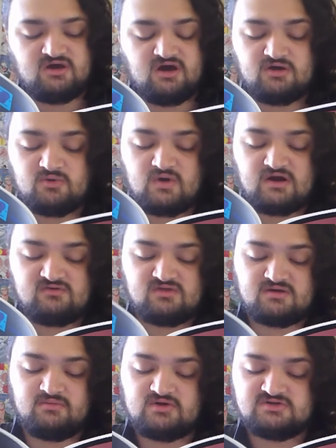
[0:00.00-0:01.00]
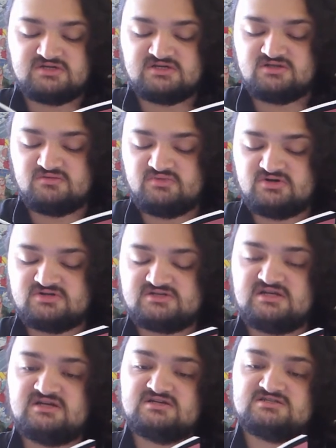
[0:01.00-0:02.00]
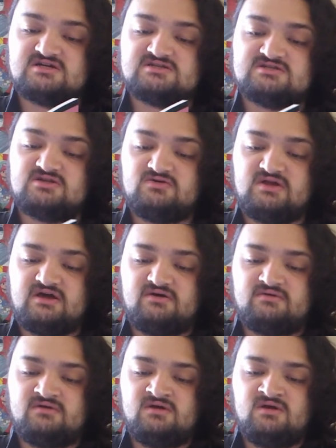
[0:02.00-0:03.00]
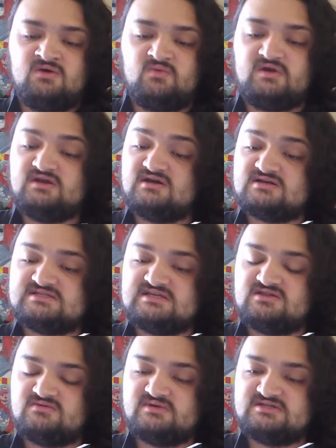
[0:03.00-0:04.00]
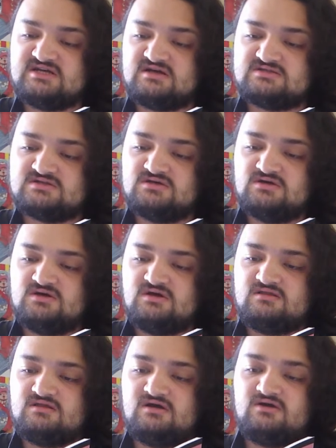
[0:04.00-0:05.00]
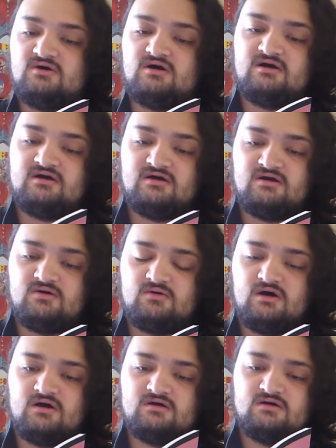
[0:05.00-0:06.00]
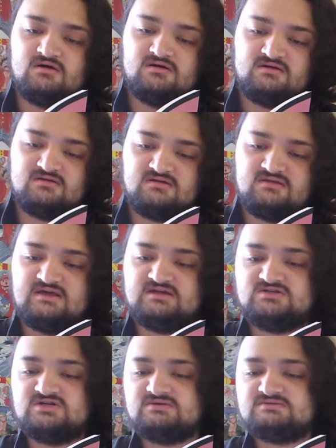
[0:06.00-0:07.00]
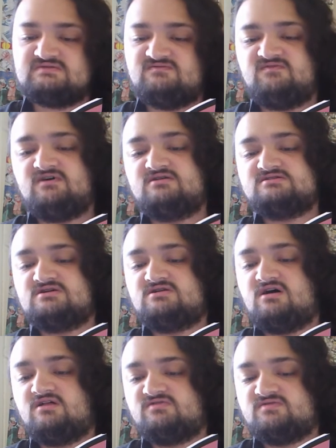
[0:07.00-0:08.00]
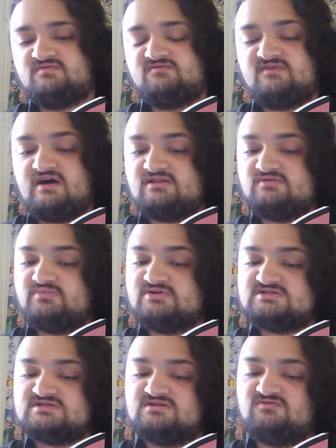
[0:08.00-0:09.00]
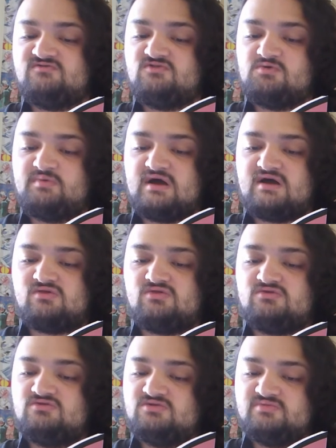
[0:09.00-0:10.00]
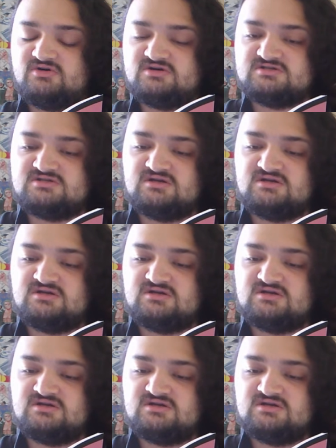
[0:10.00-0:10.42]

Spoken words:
Unaware of the commotion in the bush, he does not slow down. When he does see them, he shouts, "There you are! Whoa!" The teen trips and falls on all of them, finally pushing a full path through the bush.